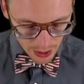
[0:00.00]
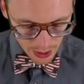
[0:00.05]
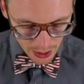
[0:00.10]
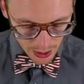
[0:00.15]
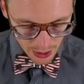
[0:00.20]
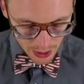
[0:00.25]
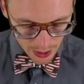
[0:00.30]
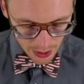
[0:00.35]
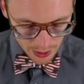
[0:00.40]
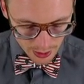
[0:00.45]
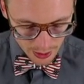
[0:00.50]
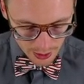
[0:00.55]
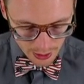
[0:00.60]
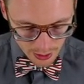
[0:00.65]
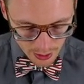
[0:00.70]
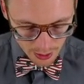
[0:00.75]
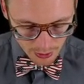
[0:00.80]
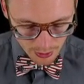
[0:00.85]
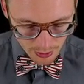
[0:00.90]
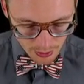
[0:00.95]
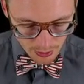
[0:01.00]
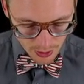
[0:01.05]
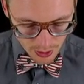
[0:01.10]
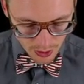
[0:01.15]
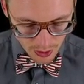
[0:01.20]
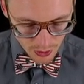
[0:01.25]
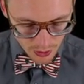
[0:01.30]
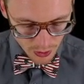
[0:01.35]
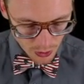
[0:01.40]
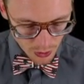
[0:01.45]
Go
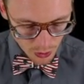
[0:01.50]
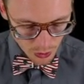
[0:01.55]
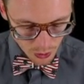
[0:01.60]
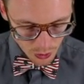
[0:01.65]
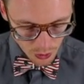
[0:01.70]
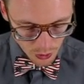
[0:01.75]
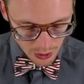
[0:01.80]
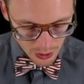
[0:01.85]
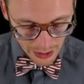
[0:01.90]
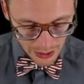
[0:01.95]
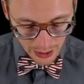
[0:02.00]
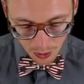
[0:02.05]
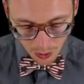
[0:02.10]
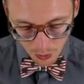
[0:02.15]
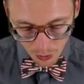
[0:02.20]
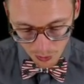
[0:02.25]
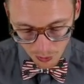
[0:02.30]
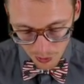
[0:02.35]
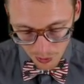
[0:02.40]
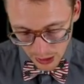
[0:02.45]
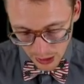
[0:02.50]
to now.